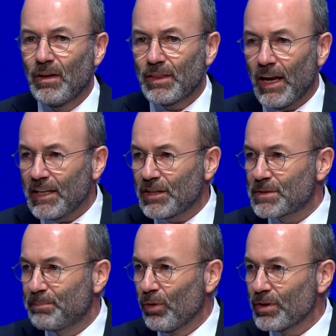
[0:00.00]
The
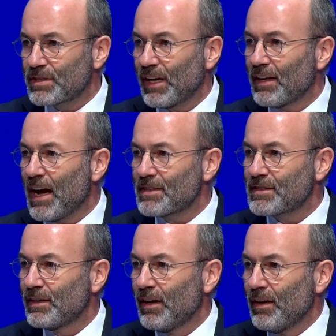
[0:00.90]
latest polls tell
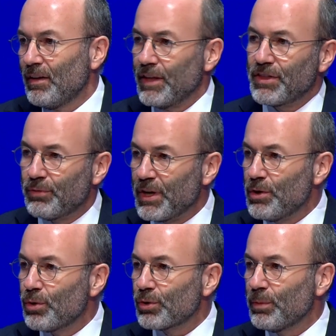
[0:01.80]
us that the
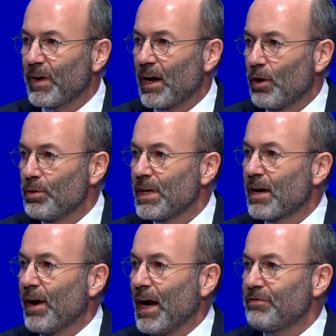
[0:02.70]
Renew Group will only
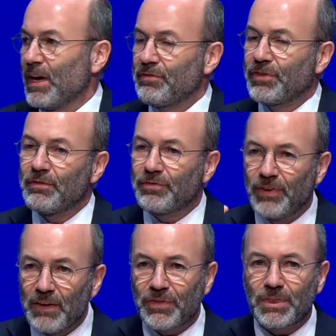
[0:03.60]
arrive as the
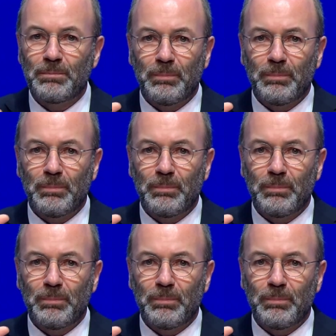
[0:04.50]
5th